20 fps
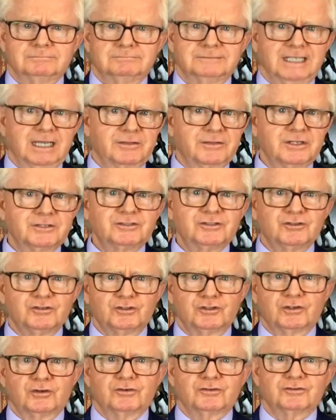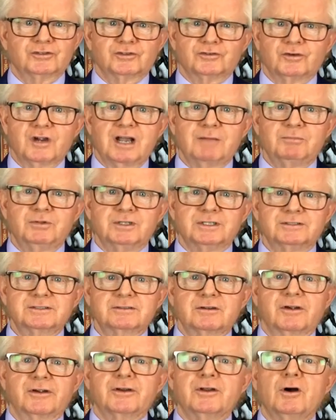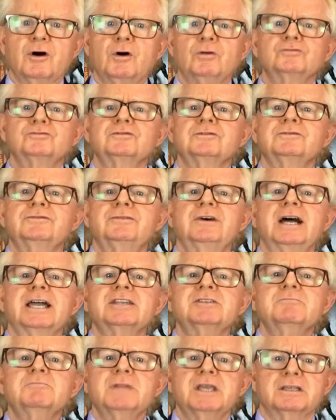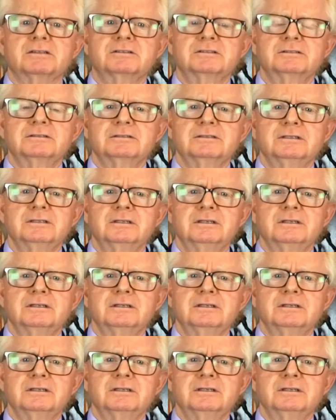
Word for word: Now this ensures the droplets are an ultra-fine mist